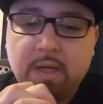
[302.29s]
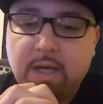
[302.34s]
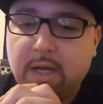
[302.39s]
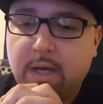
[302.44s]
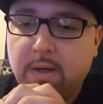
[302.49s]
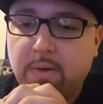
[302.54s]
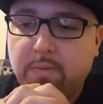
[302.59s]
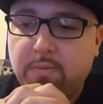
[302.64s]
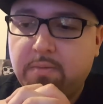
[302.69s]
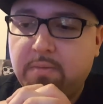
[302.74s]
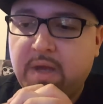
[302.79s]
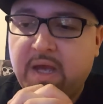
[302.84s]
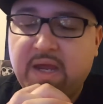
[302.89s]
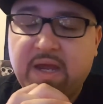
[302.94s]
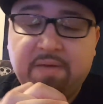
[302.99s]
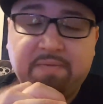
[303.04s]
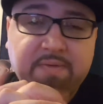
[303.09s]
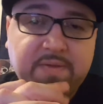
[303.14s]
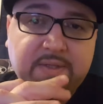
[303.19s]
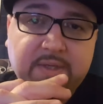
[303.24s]
out. I
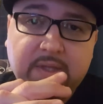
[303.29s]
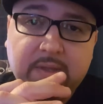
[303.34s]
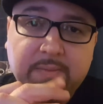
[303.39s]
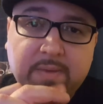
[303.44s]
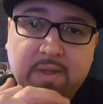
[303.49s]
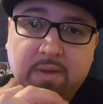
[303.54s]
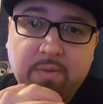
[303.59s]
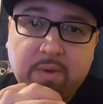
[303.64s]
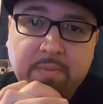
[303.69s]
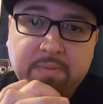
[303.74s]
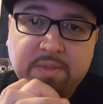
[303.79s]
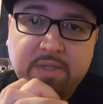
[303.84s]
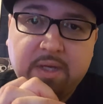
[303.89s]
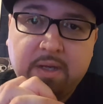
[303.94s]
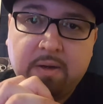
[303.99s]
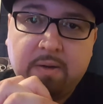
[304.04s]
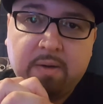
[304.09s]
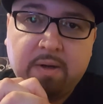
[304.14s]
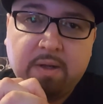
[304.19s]
haven't seen them on the website or